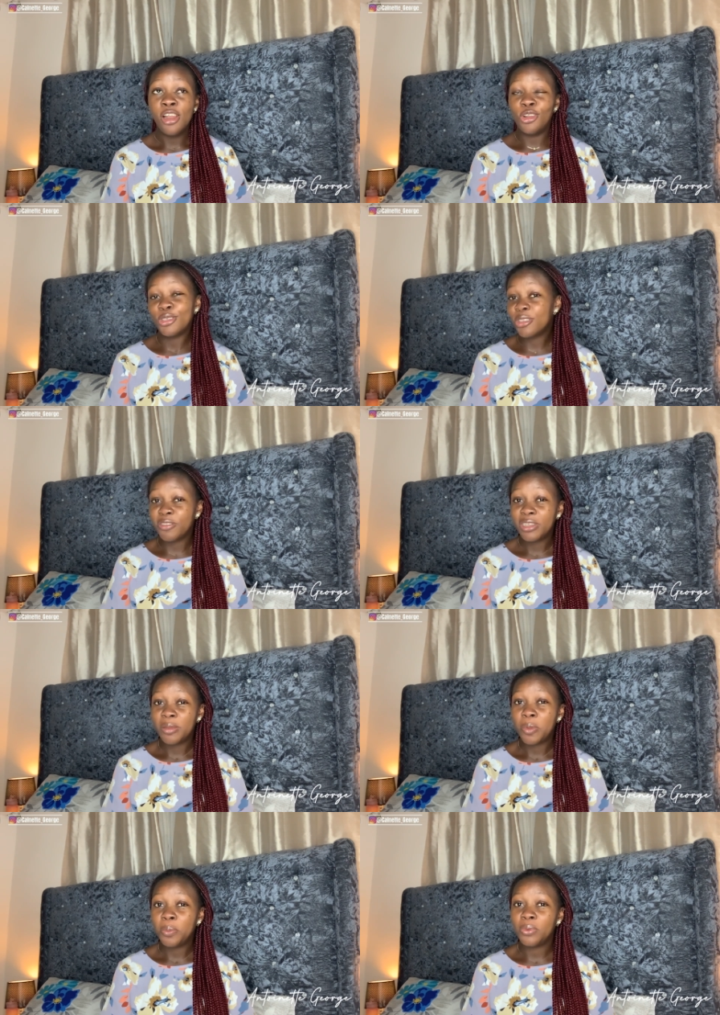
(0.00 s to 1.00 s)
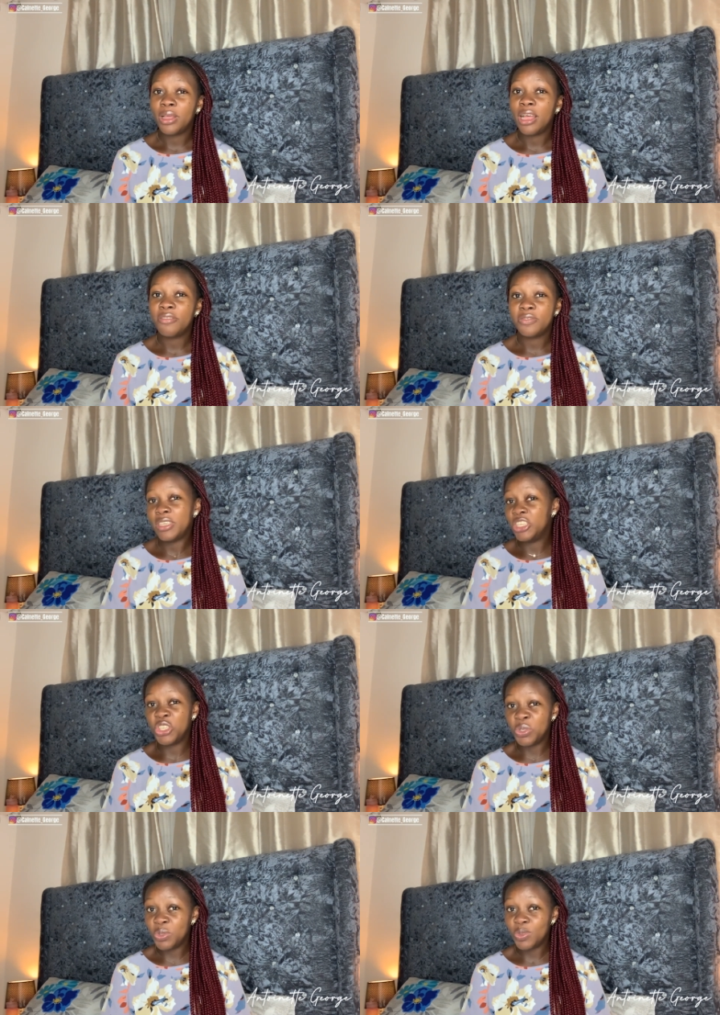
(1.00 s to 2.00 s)
lots of other people have
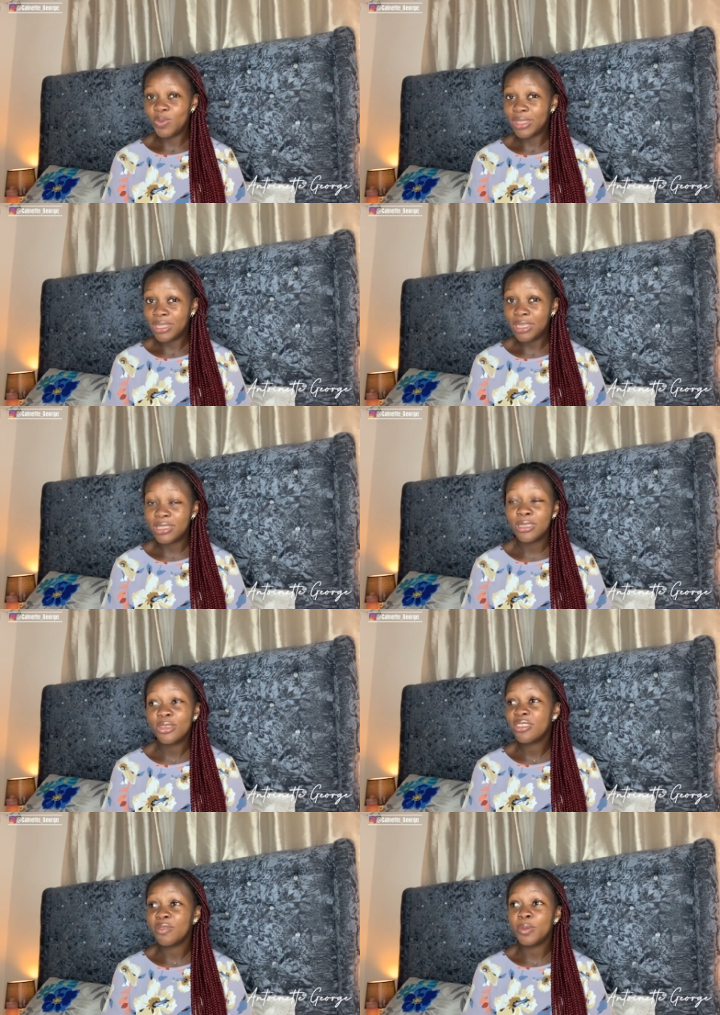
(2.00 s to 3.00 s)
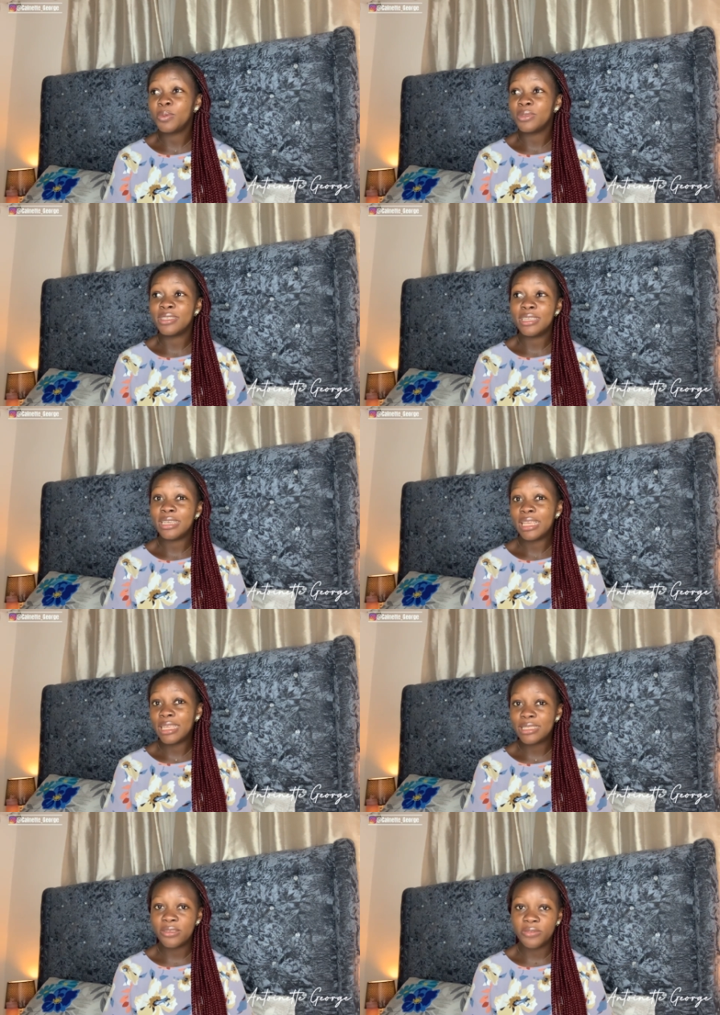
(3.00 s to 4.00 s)
issues with it lots of people say
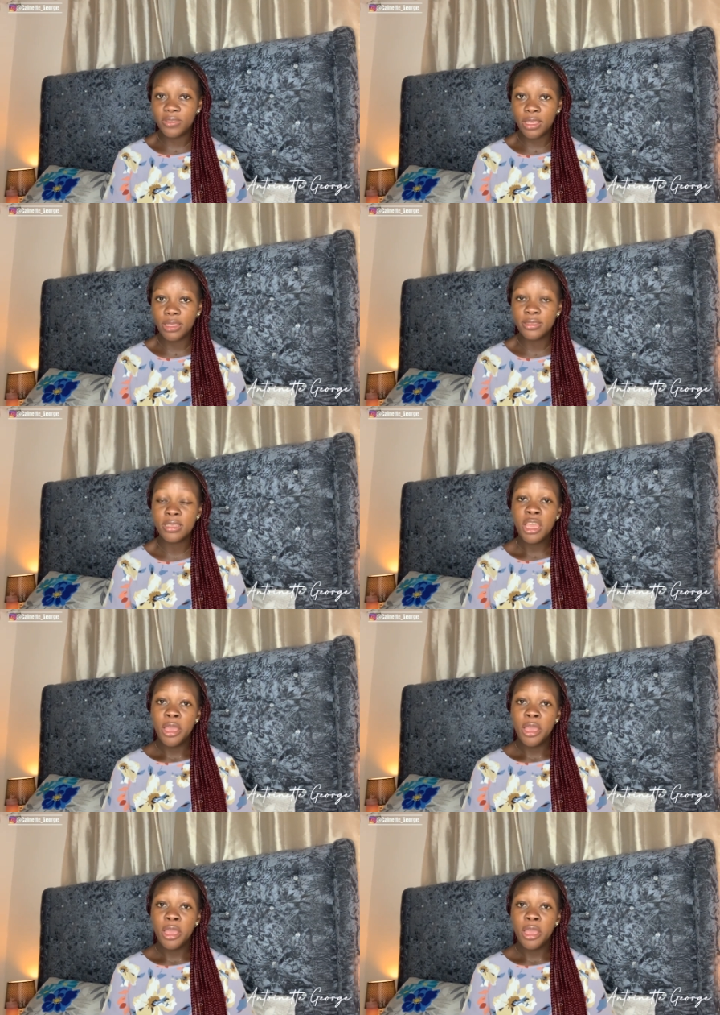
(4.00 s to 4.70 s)
negative things